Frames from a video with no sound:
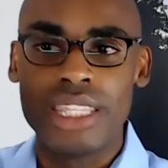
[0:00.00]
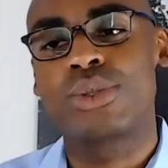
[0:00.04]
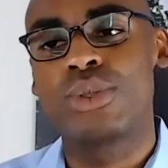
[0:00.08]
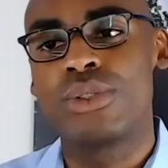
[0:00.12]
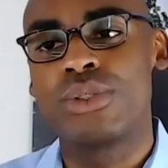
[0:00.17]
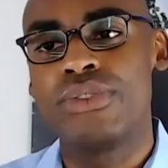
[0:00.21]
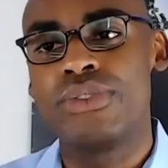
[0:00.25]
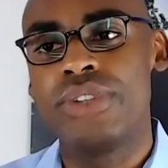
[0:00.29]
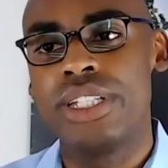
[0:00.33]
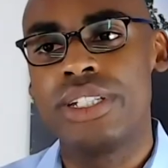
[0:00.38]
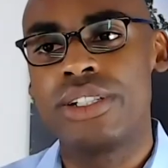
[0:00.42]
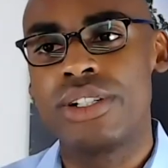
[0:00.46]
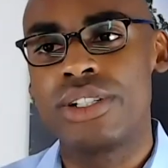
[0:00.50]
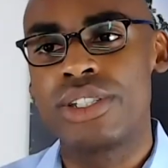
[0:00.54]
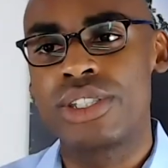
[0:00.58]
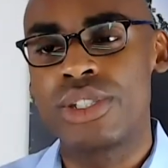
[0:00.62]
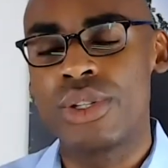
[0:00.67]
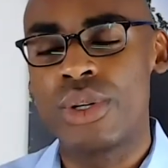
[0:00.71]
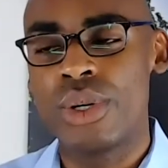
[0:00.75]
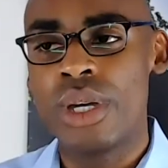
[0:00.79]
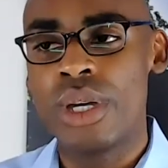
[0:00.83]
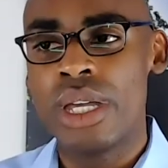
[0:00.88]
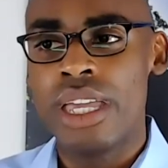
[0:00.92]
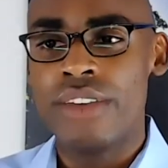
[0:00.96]
by these broader
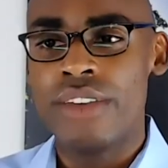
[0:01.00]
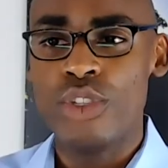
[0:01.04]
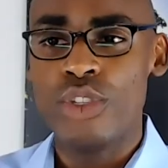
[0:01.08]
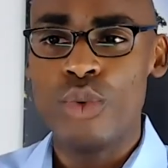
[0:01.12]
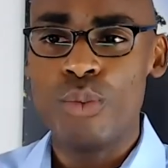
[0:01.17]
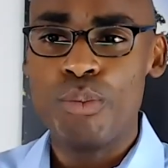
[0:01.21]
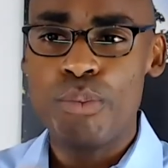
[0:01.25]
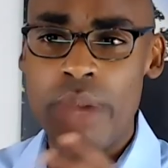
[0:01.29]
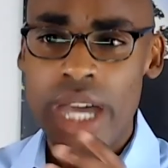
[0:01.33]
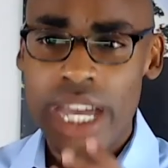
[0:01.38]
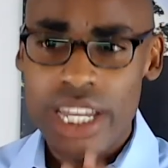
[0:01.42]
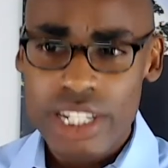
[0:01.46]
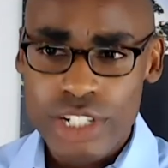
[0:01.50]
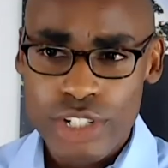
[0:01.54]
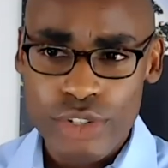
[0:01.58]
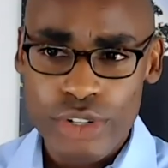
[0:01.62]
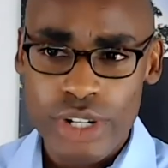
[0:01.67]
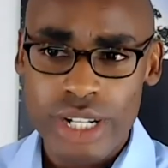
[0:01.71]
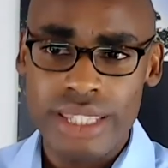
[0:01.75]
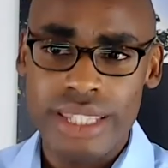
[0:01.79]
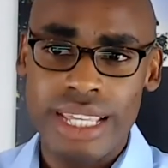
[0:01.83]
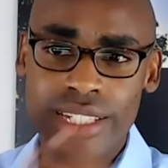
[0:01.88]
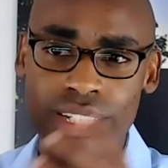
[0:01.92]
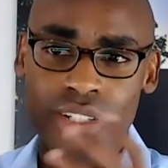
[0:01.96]
contextual features. So
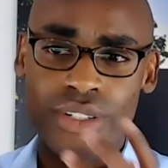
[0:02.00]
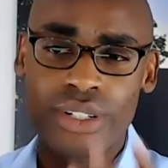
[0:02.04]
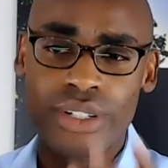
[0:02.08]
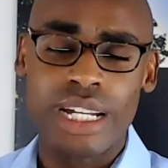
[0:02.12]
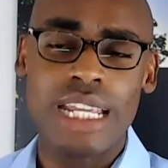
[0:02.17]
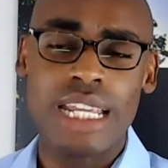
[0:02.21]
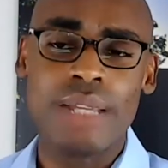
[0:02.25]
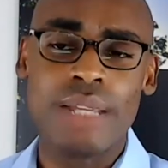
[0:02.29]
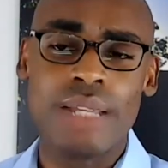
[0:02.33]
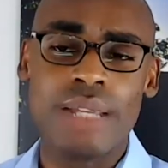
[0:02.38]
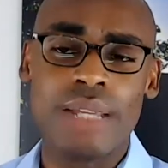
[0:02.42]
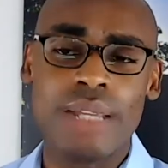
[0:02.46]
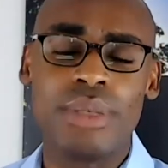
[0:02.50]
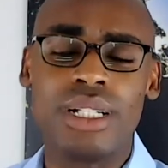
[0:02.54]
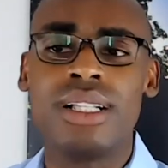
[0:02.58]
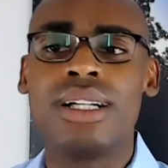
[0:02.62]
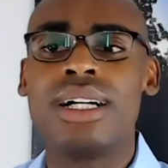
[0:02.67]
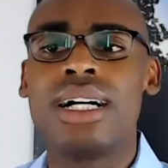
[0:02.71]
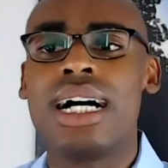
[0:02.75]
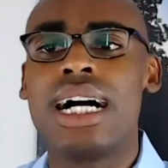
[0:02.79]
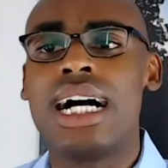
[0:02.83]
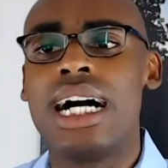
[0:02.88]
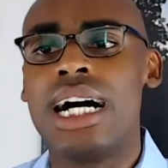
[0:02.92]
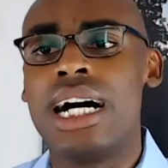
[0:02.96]
if you measure
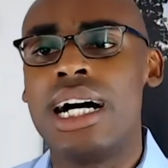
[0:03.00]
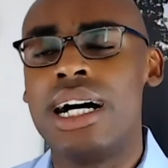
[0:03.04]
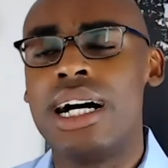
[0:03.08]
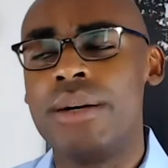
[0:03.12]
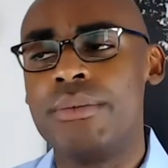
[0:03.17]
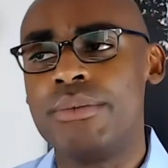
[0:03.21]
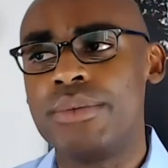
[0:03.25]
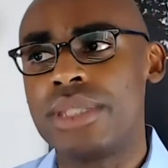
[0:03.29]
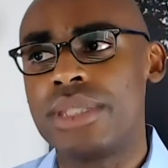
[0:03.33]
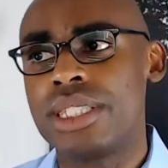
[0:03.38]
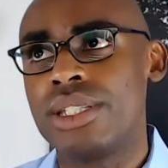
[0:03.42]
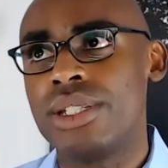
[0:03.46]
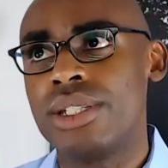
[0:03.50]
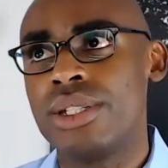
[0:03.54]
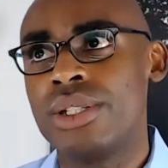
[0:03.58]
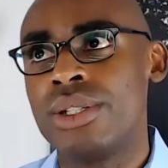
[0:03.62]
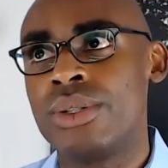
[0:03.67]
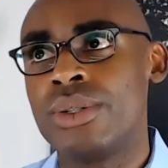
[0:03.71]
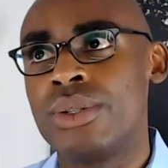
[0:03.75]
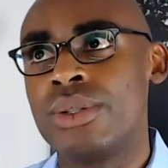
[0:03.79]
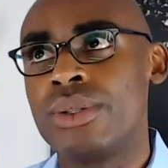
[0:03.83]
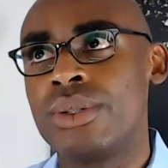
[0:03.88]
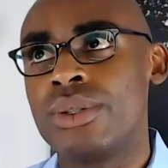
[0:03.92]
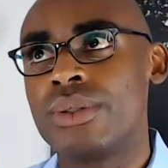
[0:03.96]
it, then you're able
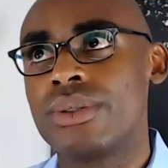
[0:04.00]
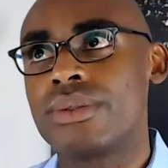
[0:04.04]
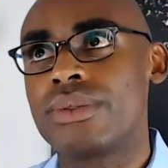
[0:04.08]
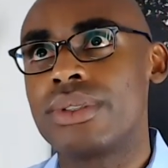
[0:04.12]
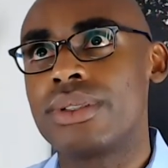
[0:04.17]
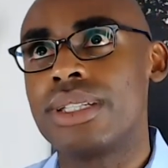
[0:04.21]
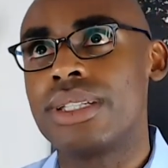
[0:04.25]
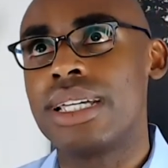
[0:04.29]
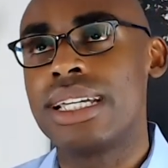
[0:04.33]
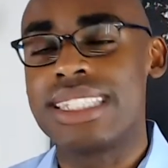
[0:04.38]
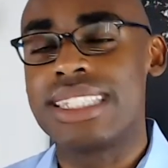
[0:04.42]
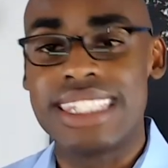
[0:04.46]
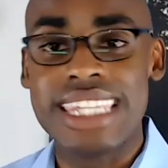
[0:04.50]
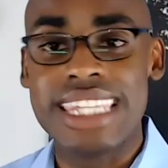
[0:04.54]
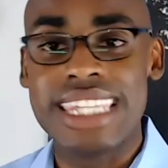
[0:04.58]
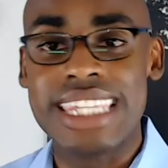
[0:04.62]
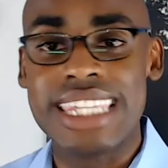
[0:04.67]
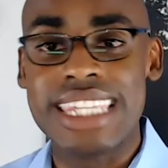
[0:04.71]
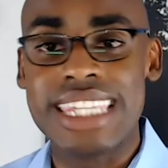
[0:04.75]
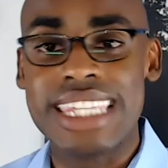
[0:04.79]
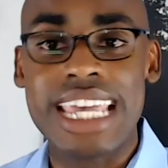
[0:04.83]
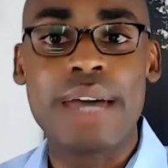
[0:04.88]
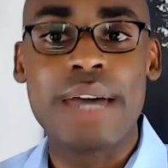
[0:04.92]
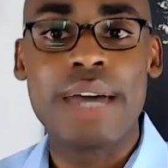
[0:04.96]

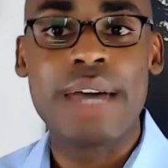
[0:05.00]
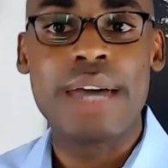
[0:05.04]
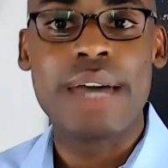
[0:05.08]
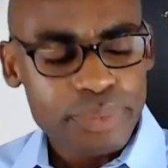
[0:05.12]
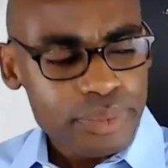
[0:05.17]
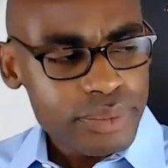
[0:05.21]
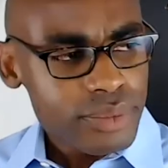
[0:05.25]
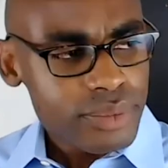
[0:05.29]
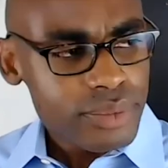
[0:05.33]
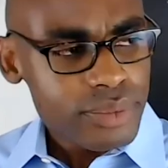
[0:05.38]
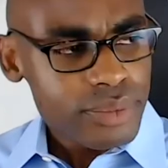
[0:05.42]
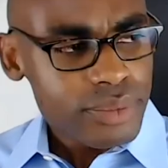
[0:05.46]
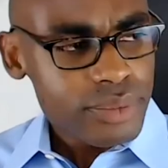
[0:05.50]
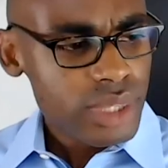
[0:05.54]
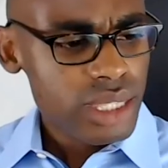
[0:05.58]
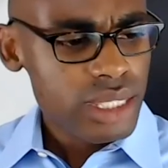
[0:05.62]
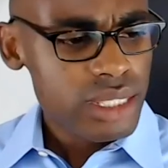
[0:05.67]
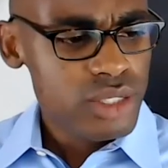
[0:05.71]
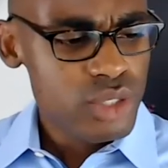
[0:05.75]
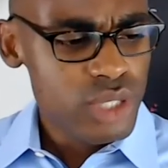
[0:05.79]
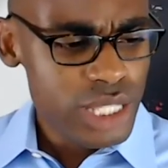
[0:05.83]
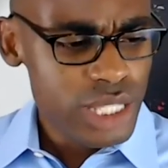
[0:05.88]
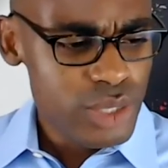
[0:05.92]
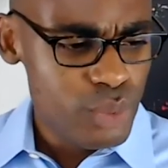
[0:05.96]
to examine
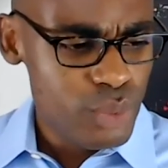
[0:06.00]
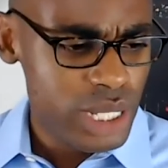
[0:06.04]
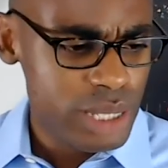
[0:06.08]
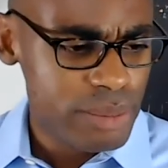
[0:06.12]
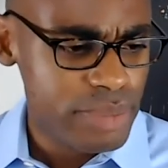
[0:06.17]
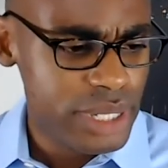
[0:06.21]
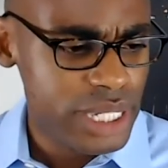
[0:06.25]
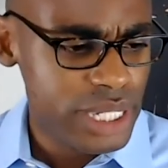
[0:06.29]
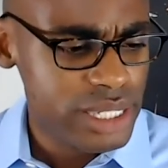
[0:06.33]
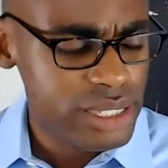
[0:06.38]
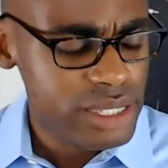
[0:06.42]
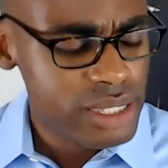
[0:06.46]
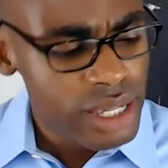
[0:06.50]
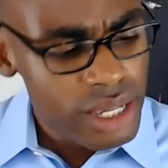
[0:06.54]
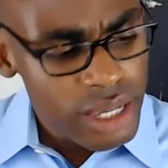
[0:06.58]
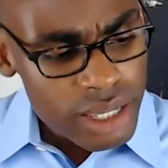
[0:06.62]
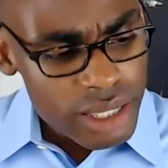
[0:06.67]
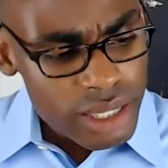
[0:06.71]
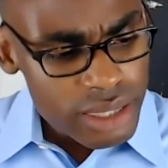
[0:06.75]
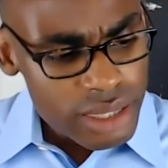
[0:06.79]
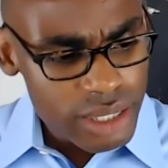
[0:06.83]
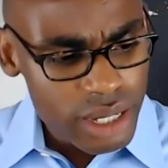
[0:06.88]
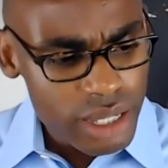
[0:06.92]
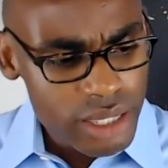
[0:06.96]
that. So
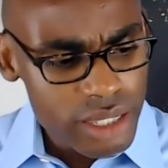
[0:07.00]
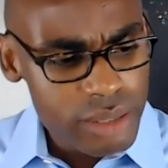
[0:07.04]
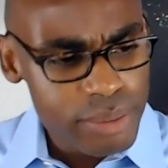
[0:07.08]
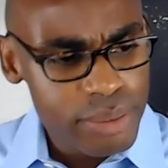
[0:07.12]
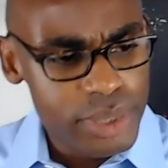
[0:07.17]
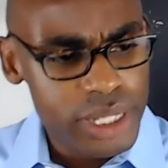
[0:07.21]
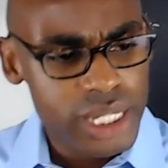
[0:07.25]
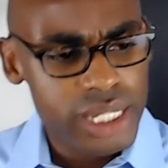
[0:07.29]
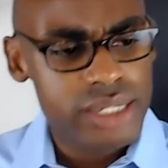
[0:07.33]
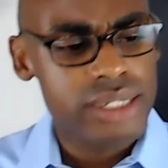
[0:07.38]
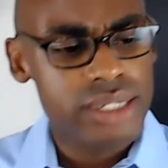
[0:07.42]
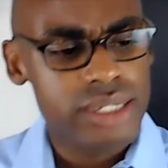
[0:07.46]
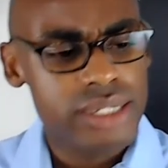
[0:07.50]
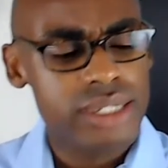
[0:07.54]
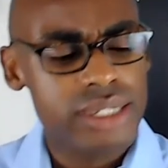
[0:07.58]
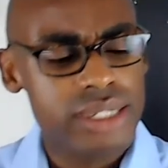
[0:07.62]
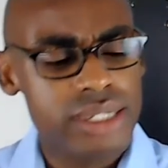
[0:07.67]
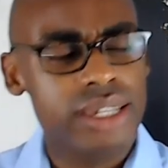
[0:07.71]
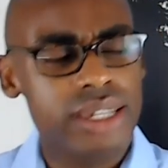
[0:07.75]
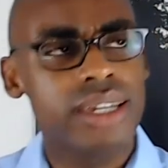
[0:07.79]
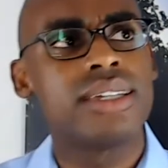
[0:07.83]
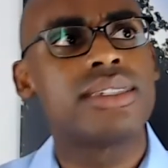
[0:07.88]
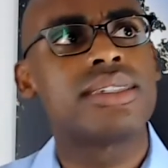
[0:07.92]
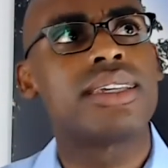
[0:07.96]
that's one piece.
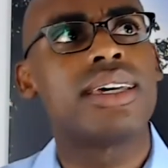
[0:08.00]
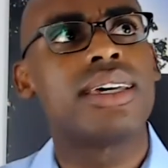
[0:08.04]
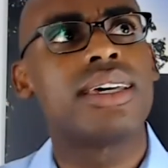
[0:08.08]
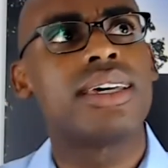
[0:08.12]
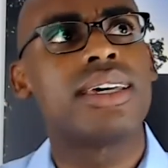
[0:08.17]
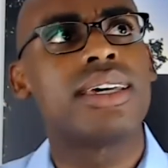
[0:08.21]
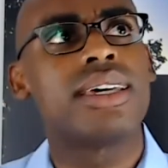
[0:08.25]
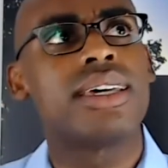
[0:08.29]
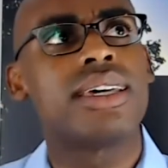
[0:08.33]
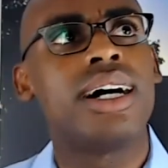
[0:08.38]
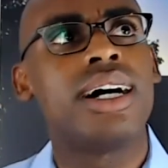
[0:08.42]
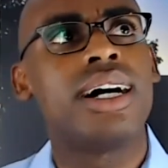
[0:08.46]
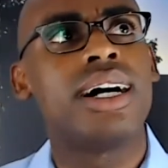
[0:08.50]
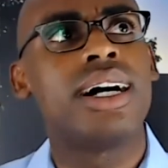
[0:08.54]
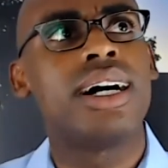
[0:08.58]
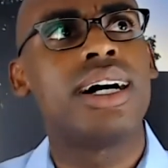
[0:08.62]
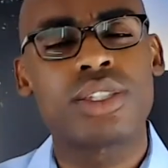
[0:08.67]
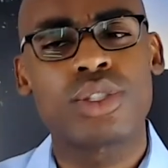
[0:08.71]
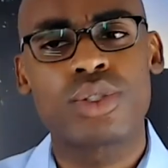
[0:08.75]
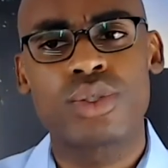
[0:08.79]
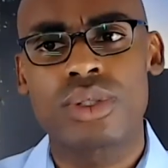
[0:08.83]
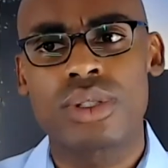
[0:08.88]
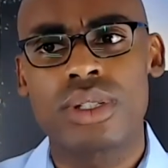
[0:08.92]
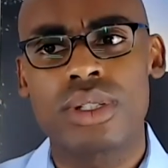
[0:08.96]
The other piece
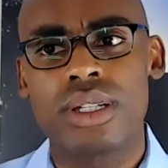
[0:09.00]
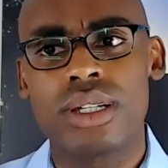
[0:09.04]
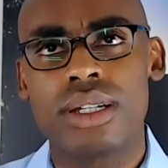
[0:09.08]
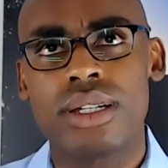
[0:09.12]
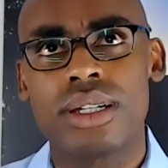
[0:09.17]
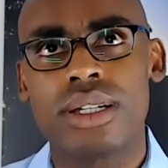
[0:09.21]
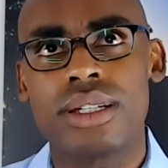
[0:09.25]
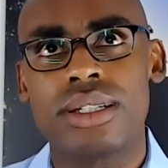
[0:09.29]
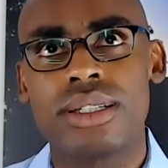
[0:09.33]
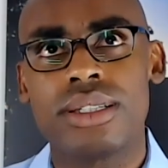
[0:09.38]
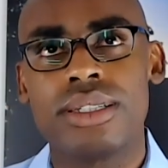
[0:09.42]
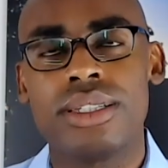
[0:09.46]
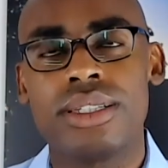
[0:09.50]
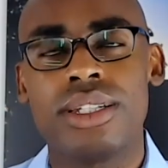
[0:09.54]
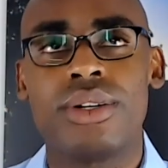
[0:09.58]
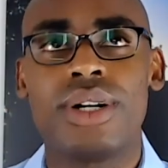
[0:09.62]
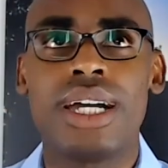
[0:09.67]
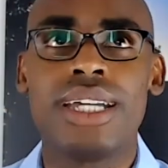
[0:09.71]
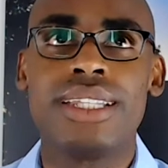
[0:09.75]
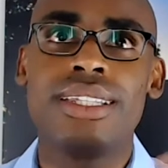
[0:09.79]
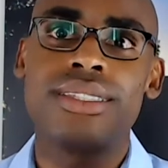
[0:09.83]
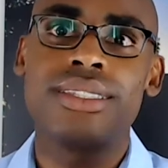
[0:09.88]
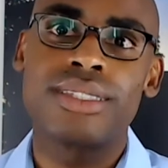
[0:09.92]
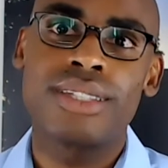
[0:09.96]
is, this
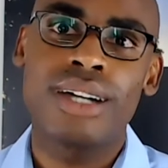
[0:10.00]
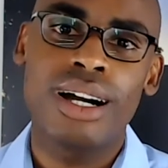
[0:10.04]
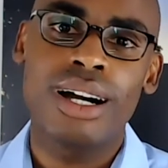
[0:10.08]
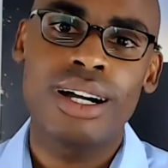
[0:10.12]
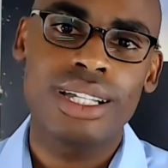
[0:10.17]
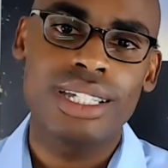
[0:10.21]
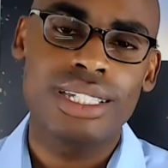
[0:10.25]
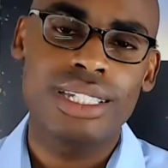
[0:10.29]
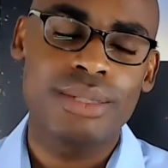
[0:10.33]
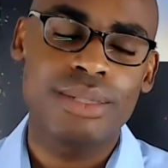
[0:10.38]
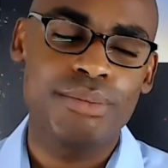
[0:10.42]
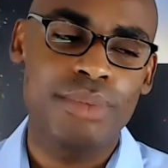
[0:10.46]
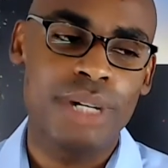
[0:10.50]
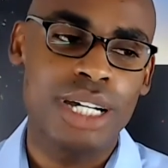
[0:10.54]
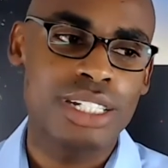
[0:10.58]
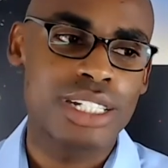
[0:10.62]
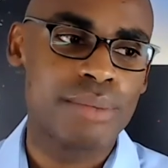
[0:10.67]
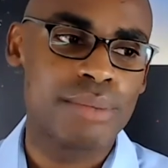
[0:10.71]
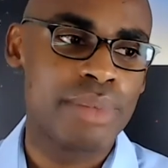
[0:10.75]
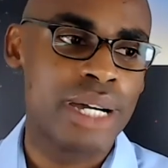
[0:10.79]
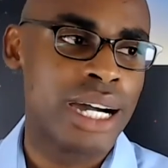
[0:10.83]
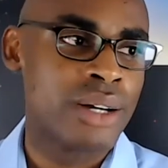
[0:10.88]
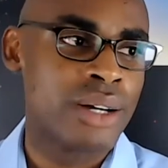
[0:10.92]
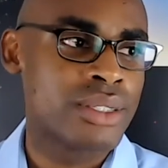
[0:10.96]
is, I
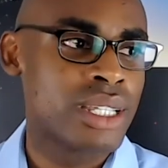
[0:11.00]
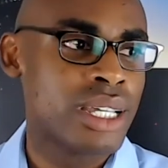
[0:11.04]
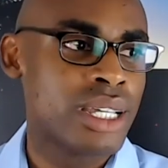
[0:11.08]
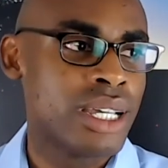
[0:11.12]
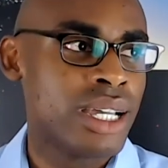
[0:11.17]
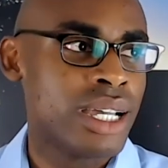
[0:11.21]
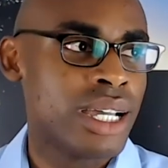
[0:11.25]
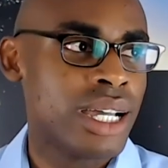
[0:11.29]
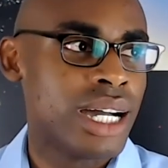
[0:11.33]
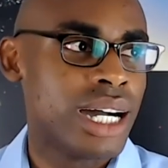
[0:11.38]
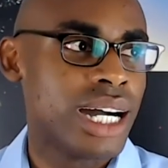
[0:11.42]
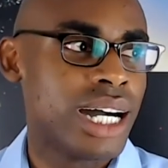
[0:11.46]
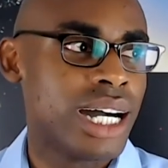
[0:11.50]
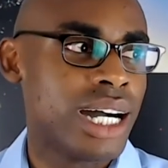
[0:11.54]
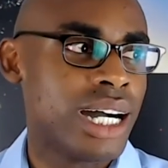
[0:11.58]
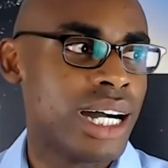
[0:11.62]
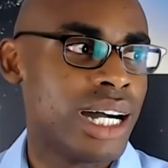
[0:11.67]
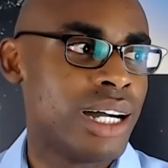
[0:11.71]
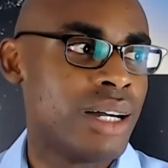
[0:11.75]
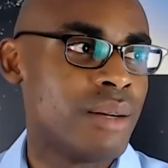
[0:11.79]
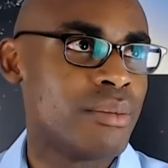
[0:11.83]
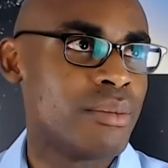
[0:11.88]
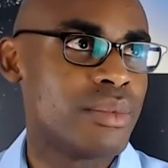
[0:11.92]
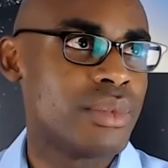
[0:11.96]
didn't talk as much
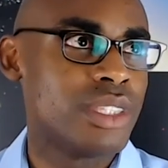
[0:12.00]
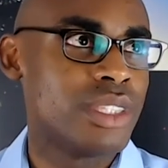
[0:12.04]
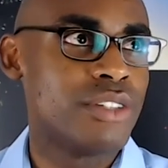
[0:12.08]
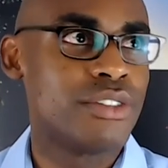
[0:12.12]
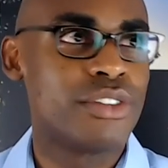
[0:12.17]
about